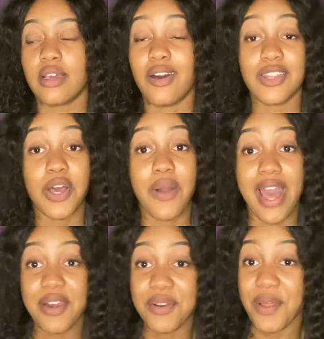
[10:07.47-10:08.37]
Although
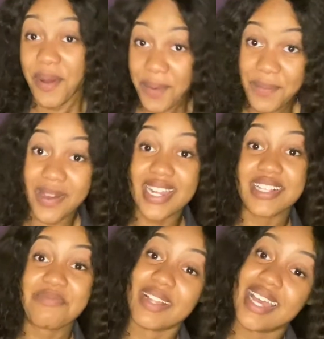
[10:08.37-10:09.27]
I don't know what
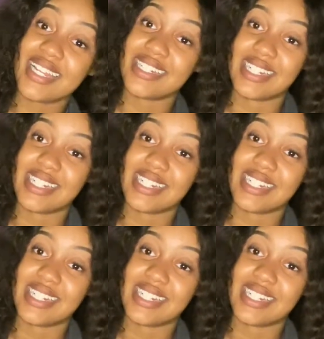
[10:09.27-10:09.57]
his plan is